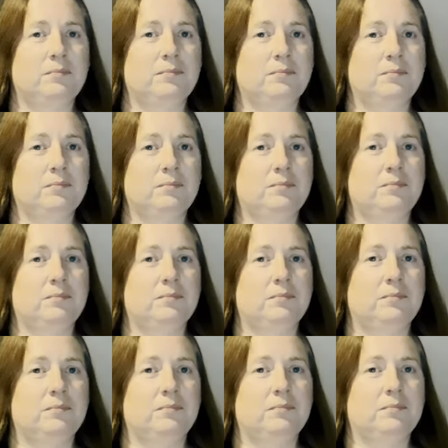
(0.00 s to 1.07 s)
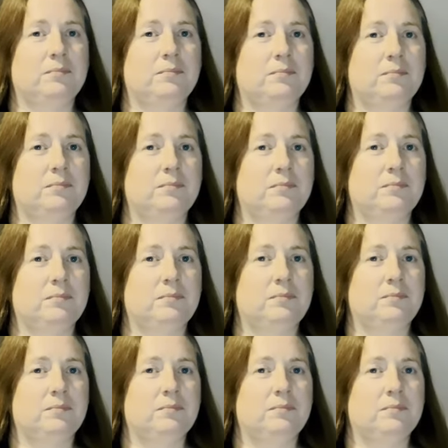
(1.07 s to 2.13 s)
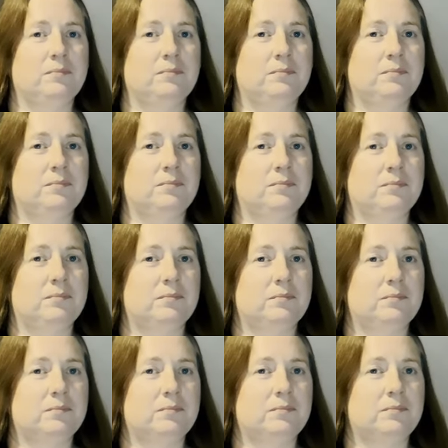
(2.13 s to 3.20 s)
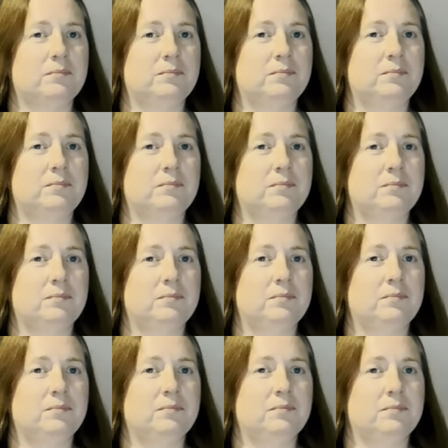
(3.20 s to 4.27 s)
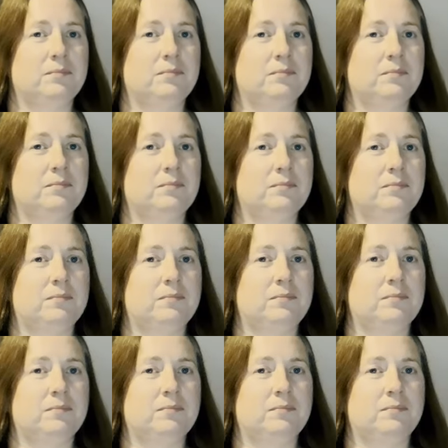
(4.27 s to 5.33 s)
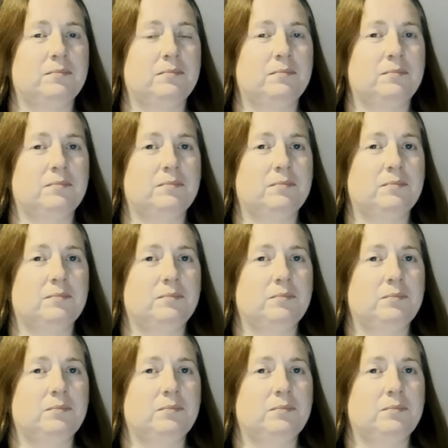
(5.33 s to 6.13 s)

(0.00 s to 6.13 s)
This person isn't speaking.